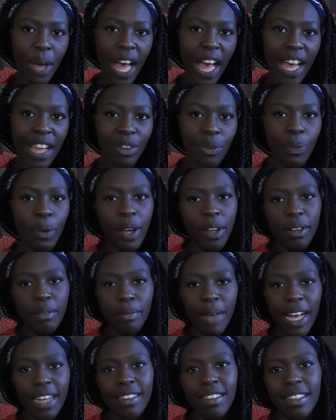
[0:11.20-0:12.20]
and welcome
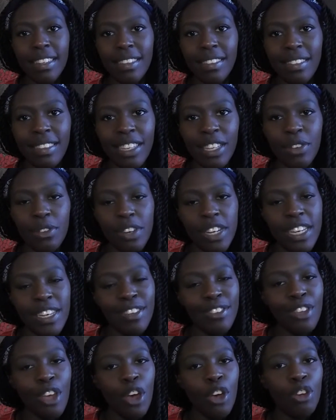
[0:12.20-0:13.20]
back to the
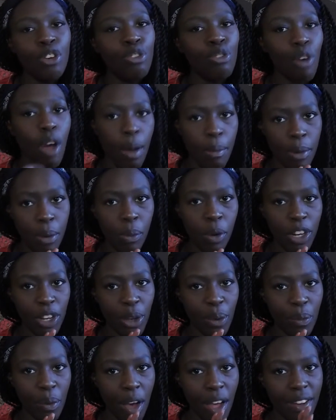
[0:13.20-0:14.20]
series Drama
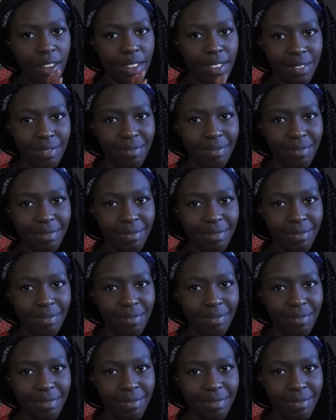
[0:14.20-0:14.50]
101.